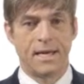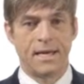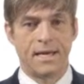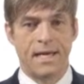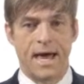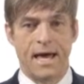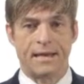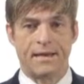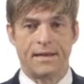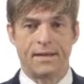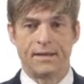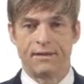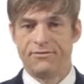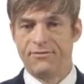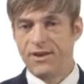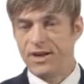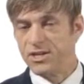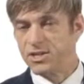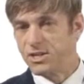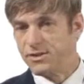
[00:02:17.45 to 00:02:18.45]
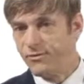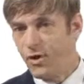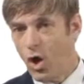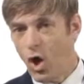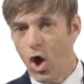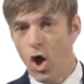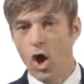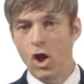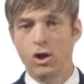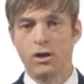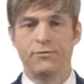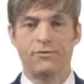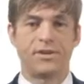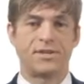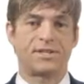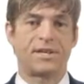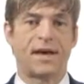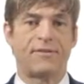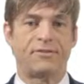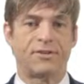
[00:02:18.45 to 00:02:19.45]
Yet, in the face of all of
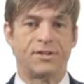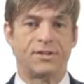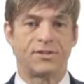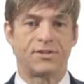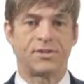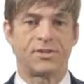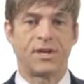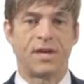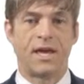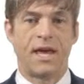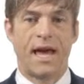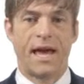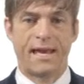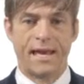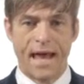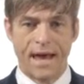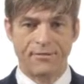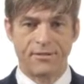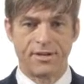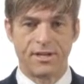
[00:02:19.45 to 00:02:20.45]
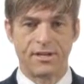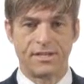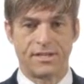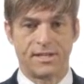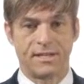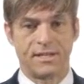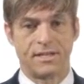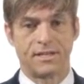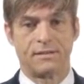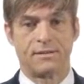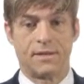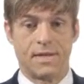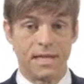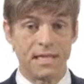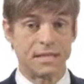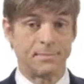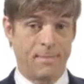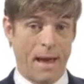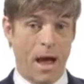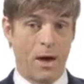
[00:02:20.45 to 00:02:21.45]
this evidence, and evidence that is
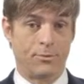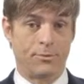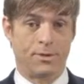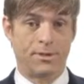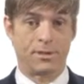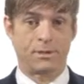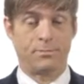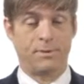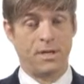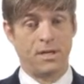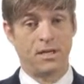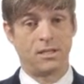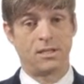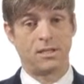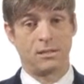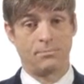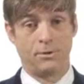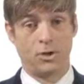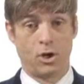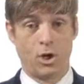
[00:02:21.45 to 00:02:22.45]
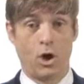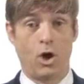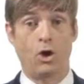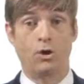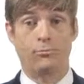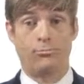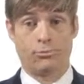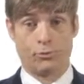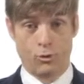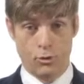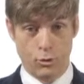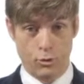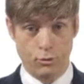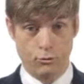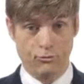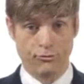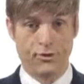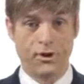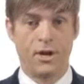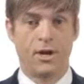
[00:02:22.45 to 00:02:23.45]
this mountainous begins to be called
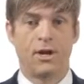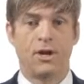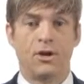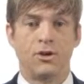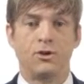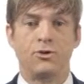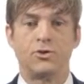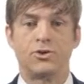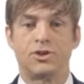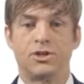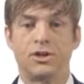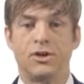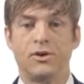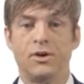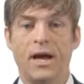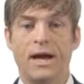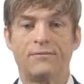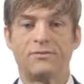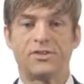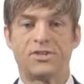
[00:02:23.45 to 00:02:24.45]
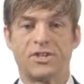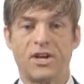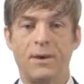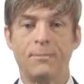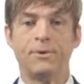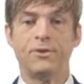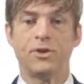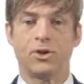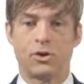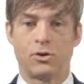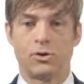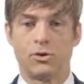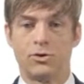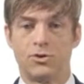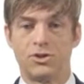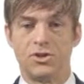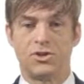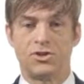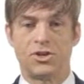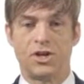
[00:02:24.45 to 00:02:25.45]
proof, you still have some in the
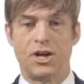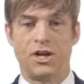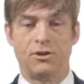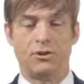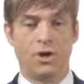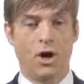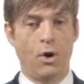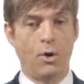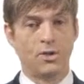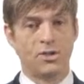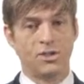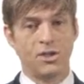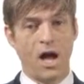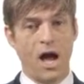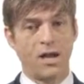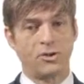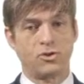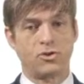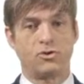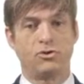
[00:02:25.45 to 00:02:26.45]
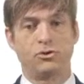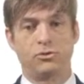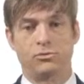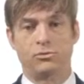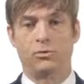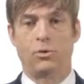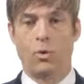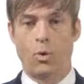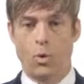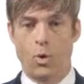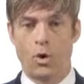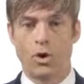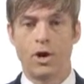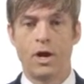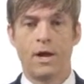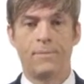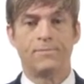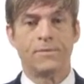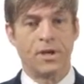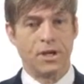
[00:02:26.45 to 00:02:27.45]
clergy saying, "No, it's not true,"
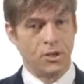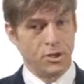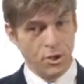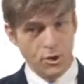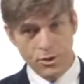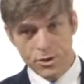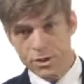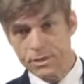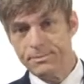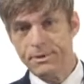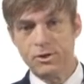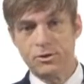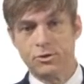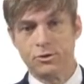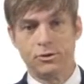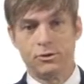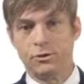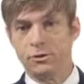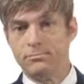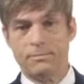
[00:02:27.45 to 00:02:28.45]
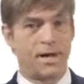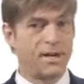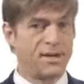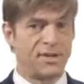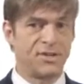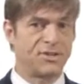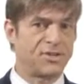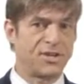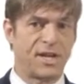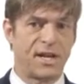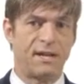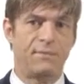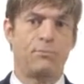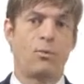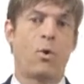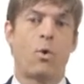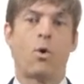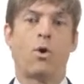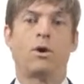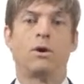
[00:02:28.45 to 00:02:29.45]
or "It used to be true, but it isn't
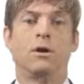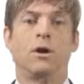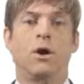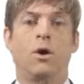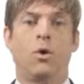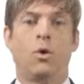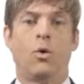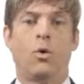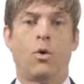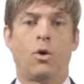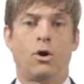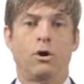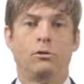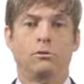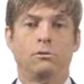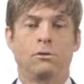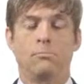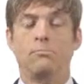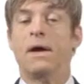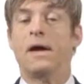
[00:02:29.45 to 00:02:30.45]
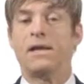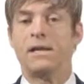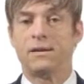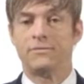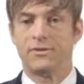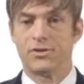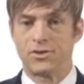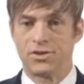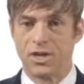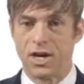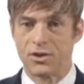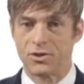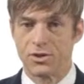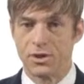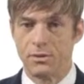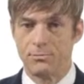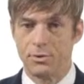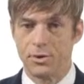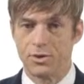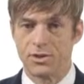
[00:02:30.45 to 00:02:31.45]
anymore." Or many of the
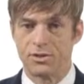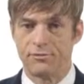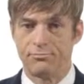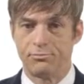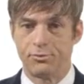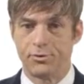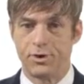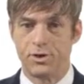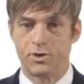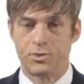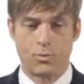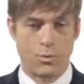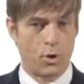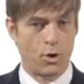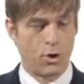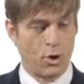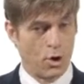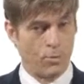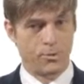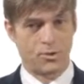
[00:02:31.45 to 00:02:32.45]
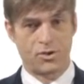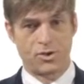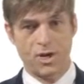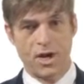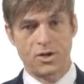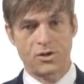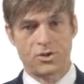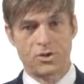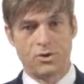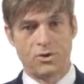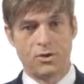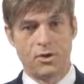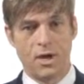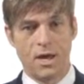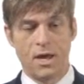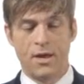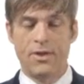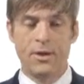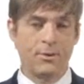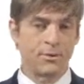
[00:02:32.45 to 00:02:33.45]
sexually abusive priests weren't homosexual,
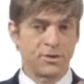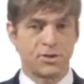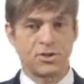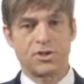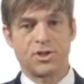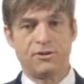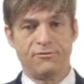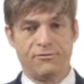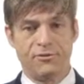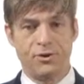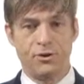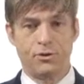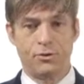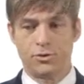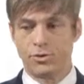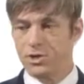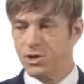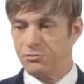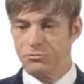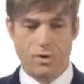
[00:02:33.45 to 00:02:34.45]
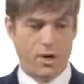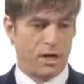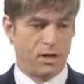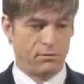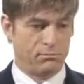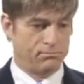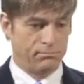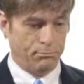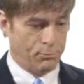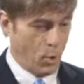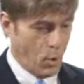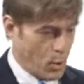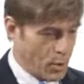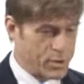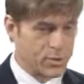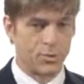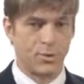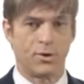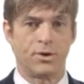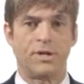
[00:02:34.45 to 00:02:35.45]
they were just confused and, well,
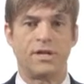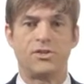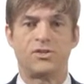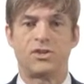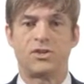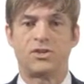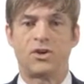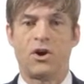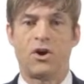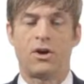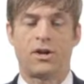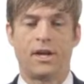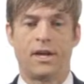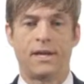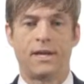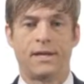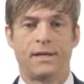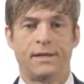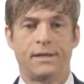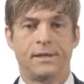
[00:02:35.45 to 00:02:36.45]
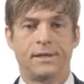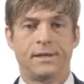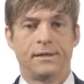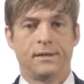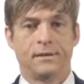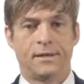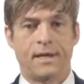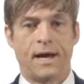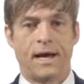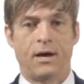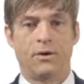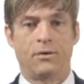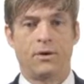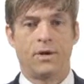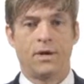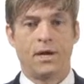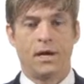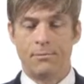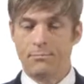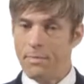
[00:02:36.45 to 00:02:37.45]
boys were an easy target. Now,
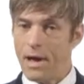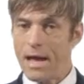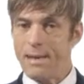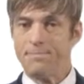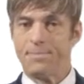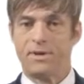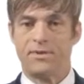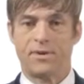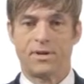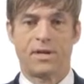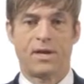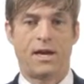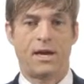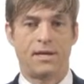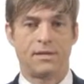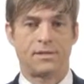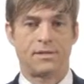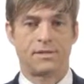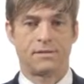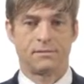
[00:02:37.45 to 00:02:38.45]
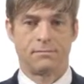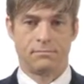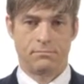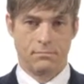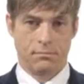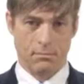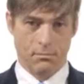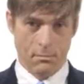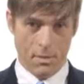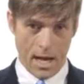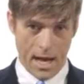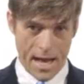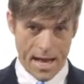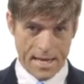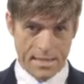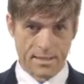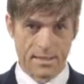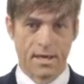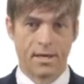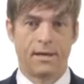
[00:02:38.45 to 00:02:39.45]
it might be the case,
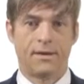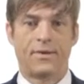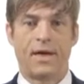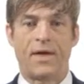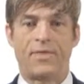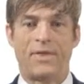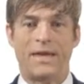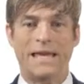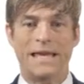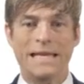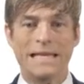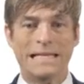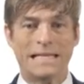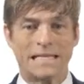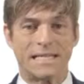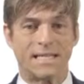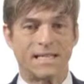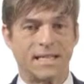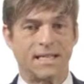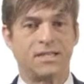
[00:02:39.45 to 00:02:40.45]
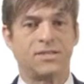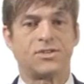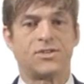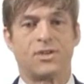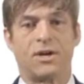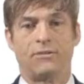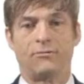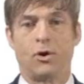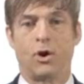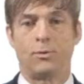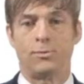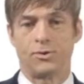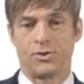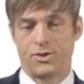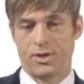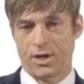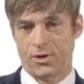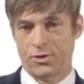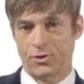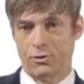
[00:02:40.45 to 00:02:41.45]
that the incidence of
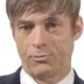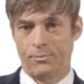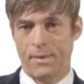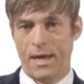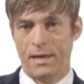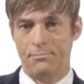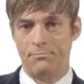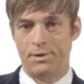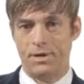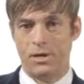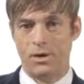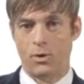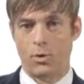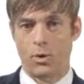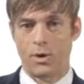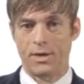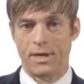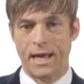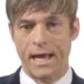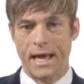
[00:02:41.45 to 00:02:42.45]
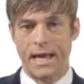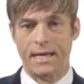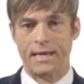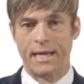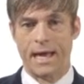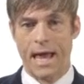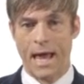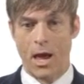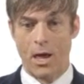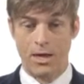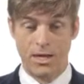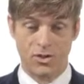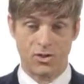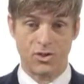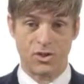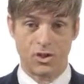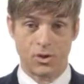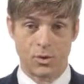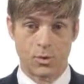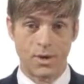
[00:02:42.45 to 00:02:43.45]
homosexual men being ordained
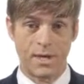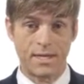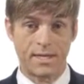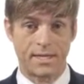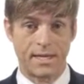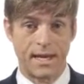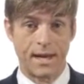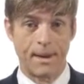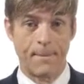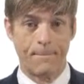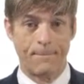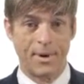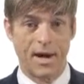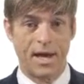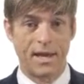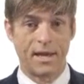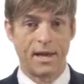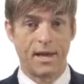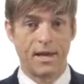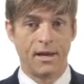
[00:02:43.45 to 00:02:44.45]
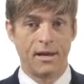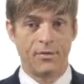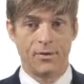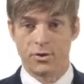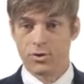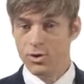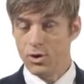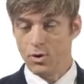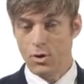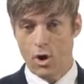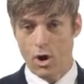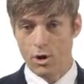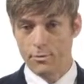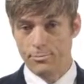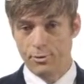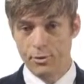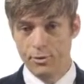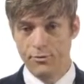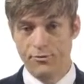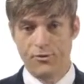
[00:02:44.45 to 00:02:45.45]
is decreasing, but there's no
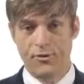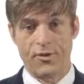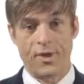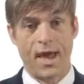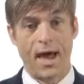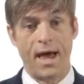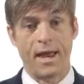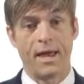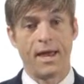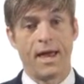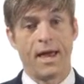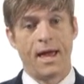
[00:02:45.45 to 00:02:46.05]
hard proof for that.